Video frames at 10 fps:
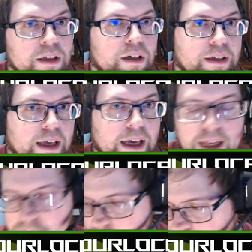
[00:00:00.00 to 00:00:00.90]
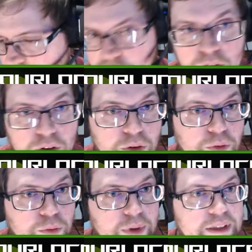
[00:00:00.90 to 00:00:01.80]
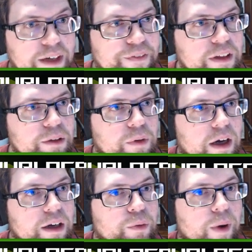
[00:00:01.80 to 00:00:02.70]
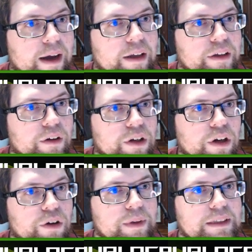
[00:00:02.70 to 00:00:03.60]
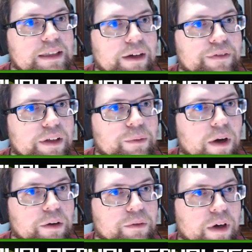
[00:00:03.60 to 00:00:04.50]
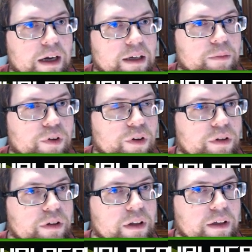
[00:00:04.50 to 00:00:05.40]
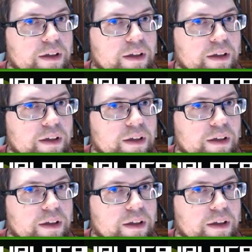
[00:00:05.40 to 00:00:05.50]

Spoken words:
okay, so we definitely want Quack-a-Go-Go. We definitely want Rock-a-Mole.